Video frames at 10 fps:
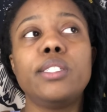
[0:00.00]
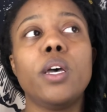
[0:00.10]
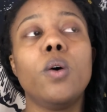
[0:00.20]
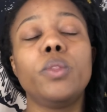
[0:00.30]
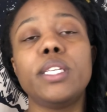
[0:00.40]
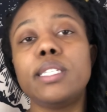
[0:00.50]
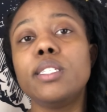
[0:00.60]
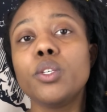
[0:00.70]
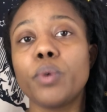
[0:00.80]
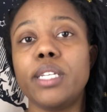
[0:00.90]
So this is
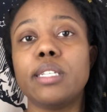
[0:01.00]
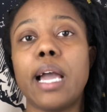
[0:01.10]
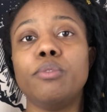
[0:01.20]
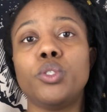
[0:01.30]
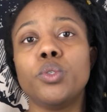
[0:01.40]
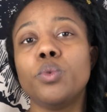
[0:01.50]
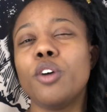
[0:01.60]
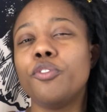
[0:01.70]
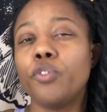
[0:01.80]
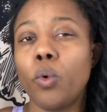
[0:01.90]
a great time to
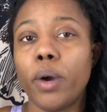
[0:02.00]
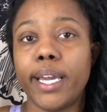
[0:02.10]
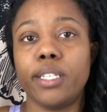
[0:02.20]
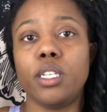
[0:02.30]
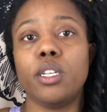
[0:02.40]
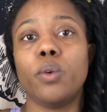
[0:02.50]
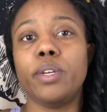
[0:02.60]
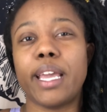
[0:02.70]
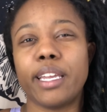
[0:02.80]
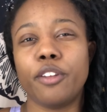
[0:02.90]
avoid, you know,
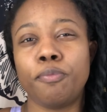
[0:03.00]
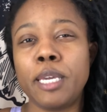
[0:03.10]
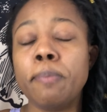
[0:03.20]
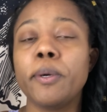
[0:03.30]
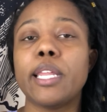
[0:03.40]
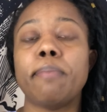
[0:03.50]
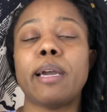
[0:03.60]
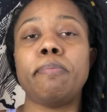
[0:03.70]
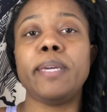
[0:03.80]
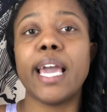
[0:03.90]
negative people that
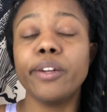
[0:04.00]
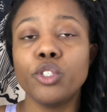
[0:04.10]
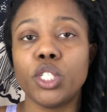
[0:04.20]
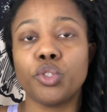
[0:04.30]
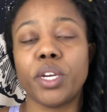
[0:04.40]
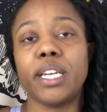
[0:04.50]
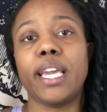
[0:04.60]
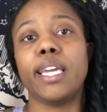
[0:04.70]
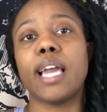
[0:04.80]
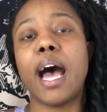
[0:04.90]
might be energy
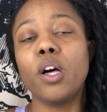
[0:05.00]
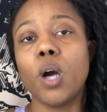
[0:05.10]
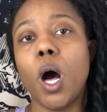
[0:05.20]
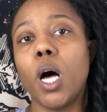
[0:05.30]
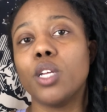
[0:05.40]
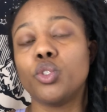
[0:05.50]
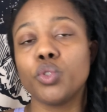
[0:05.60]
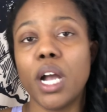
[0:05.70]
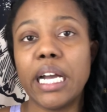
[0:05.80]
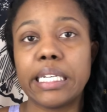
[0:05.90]
draining, alcohol,
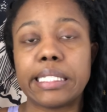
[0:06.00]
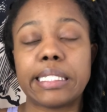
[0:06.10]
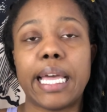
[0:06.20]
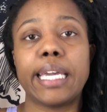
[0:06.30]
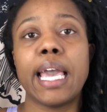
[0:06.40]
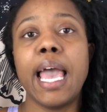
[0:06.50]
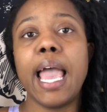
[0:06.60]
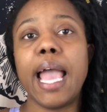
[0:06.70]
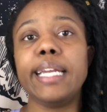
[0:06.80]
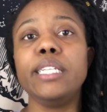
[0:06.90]
drugs, like
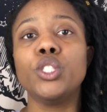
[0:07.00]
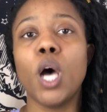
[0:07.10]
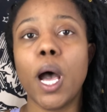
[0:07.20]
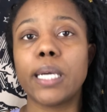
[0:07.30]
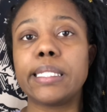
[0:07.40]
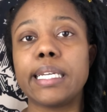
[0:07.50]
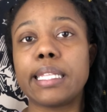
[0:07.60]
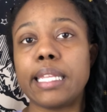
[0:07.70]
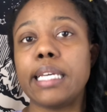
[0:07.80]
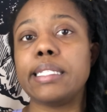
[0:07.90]
any toxic
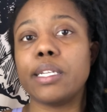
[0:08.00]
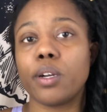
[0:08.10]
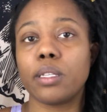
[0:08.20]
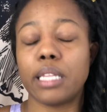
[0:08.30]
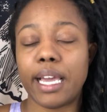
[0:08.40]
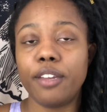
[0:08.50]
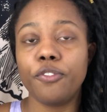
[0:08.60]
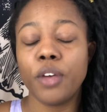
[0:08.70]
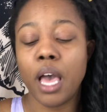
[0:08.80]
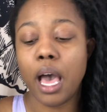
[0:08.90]
things in our
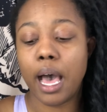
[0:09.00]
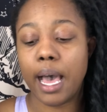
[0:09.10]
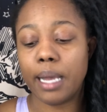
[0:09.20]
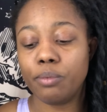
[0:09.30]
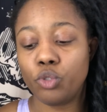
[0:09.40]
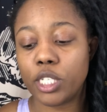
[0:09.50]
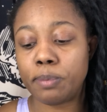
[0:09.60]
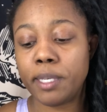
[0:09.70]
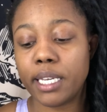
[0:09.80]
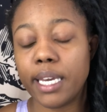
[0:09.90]
life um,
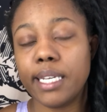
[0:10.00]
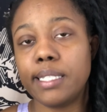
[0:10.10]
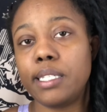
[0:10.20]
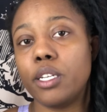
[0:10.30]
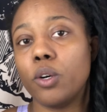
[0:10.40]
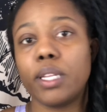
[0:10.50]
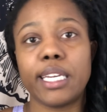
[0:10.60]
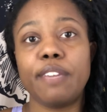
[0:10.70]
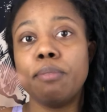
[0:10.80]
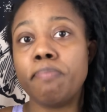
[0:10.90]
just because, you know,
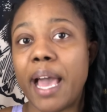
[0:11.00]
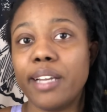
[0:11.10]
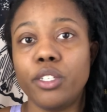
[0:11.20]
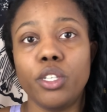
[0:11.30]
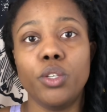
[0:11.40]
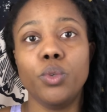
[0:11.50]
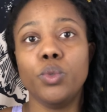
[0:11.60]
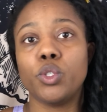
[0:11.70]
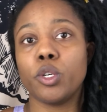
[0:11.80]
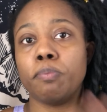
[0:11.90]
like even bad
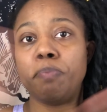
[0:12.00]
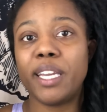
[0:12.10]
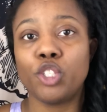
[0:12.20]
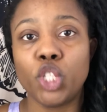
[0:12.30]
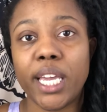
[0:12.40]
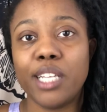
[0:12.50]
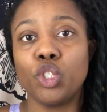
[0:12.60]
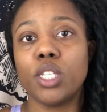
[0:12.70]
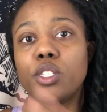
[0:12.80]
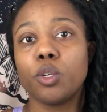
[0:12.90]
news or big
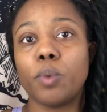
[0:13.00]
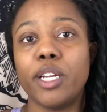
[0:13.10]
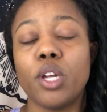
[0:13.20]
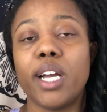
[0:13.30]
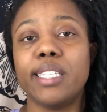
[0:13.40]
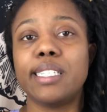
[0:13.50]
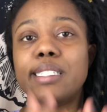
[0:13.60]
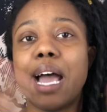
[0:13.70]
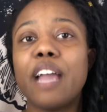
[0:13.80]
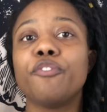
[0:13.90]
changes or whatnot, it's a
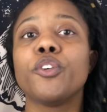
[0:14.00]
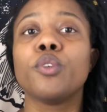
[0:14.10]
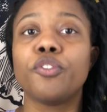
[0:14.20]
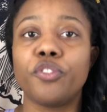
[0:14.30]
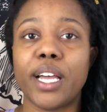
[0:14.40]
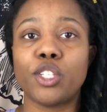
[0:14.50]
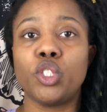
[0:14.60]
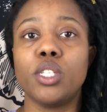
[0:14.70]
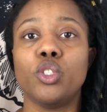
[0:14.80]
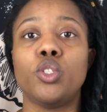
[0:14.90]
time for
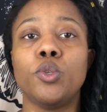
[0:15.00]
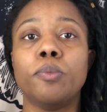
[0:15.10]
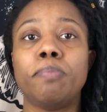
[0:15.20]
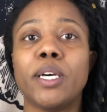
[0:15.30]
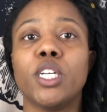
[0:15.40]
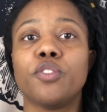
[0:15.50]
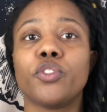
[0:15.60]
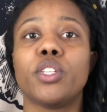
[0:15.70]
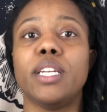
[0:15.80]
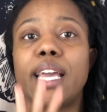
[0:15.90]
reflection to build
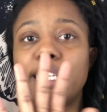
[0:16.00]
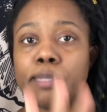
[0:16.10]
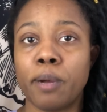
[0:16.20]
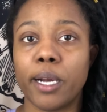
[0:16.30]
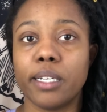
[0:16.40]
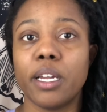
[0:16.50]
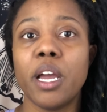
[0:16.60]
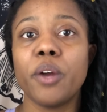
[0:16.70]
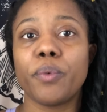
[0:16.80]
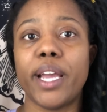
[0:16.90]
for the next part,
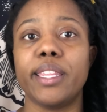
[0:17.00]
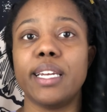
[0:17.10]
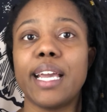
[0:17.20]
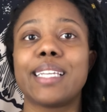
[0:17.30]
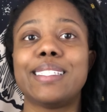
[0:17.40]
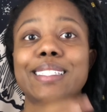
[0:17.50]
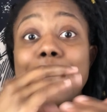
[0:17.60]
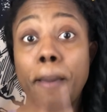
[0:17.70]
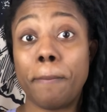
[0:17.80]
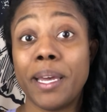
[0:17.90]
right? The next step.